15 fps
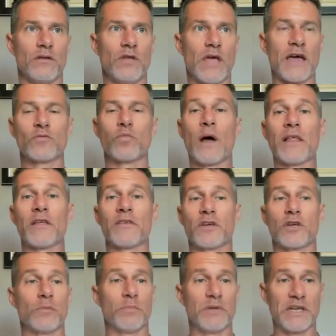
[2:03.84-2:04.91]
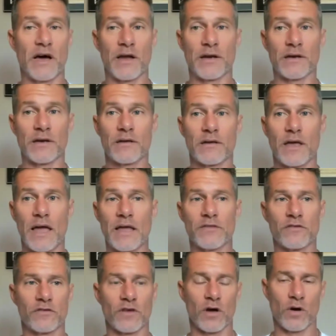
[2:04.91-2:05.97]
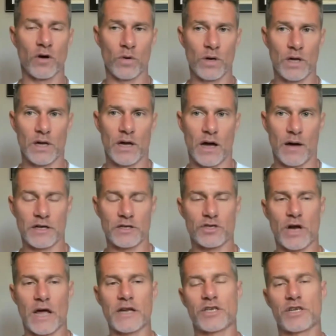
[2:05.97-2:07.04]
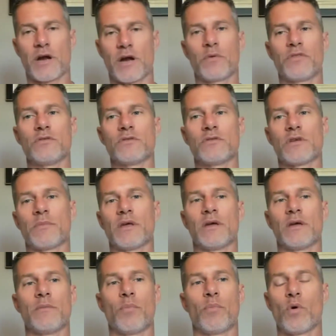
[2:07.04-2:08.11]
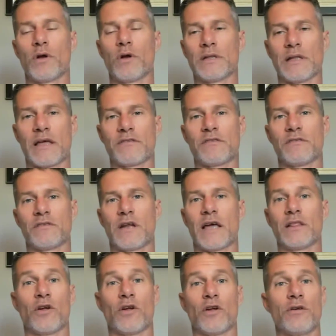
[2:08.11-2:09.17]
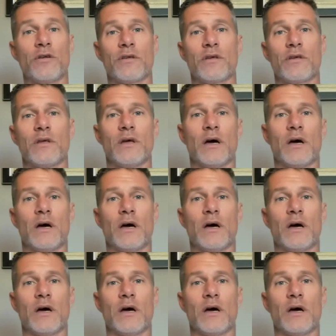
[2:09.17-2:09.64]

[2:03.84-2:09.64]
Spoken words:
as well as it could be done. And so I'm going to try to share with you some of the important lessons that I learned